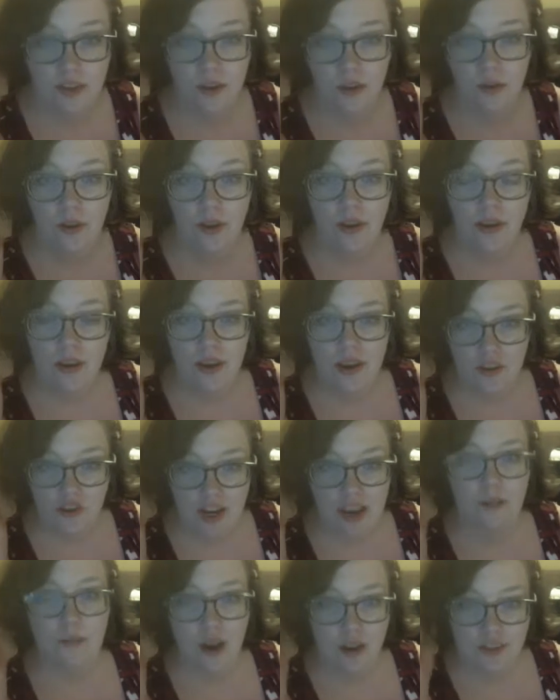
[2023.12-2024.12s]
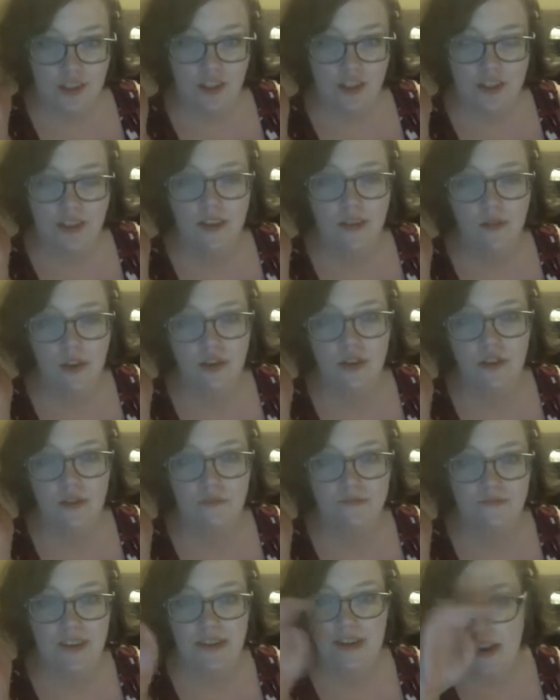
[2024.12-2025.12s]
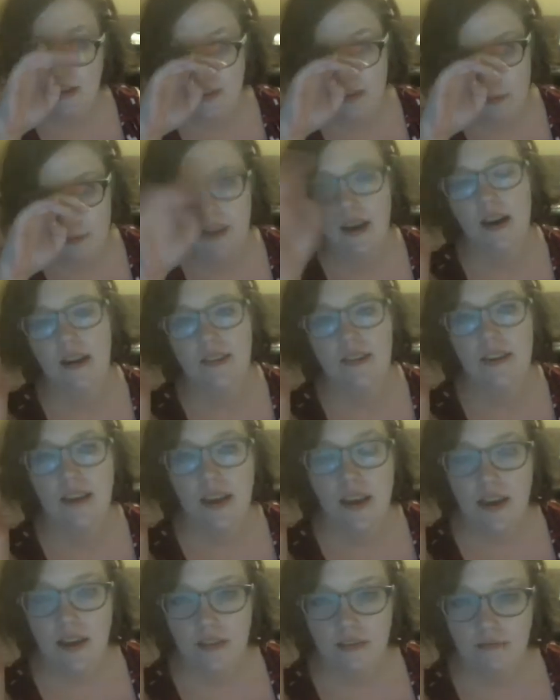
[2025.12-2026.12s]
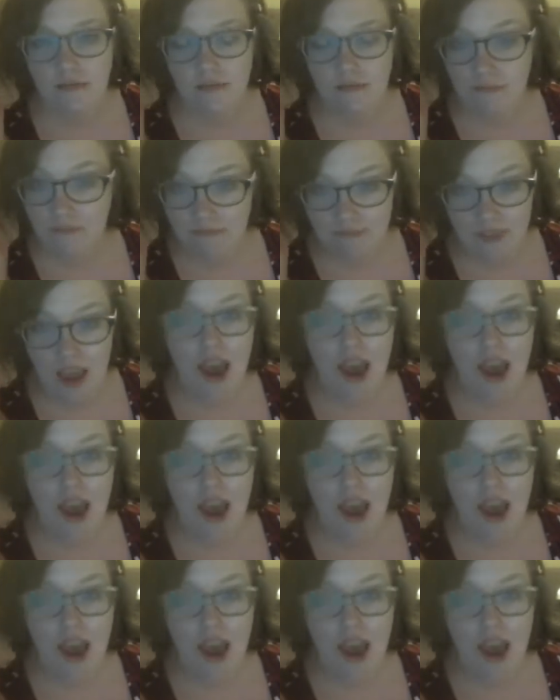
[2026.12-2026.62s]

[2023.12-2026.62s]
And it's a top coat that basically